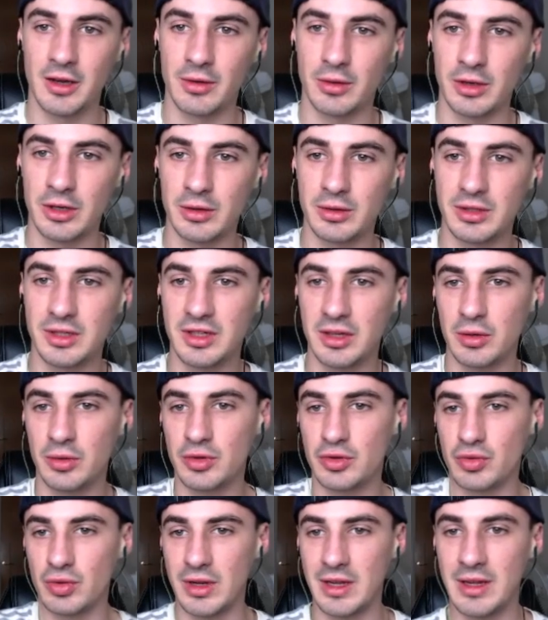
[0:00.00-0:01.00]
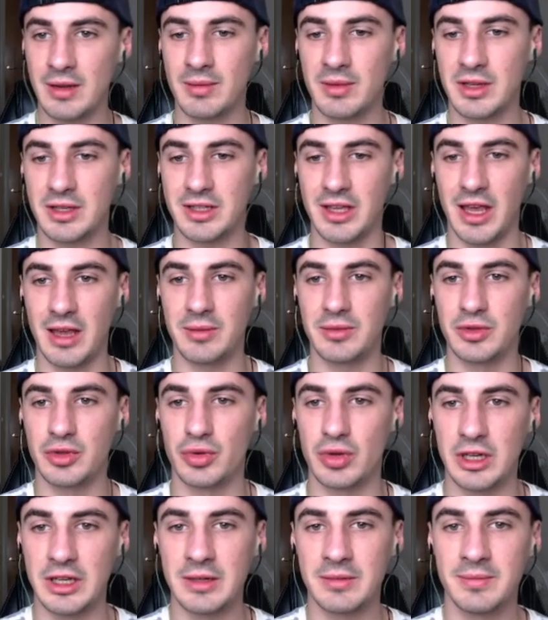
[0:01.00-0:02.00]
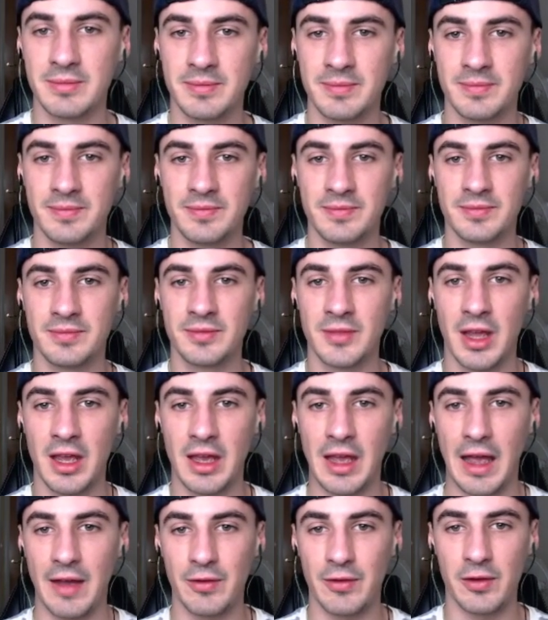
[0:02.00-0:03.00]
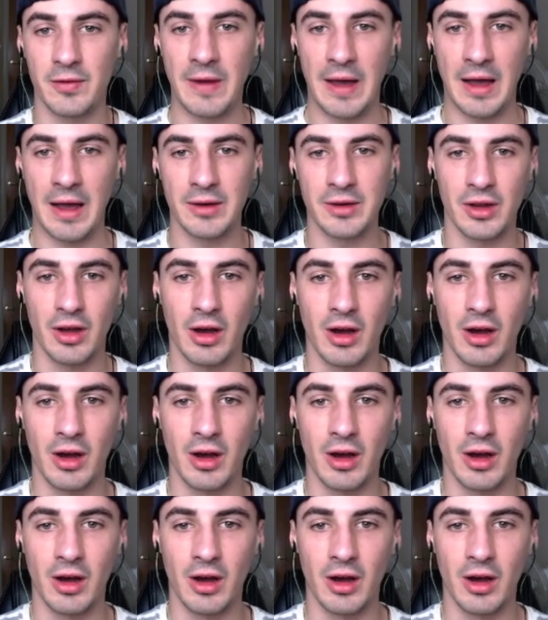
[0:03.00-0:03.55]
Will you still dream the same dream? Have you found an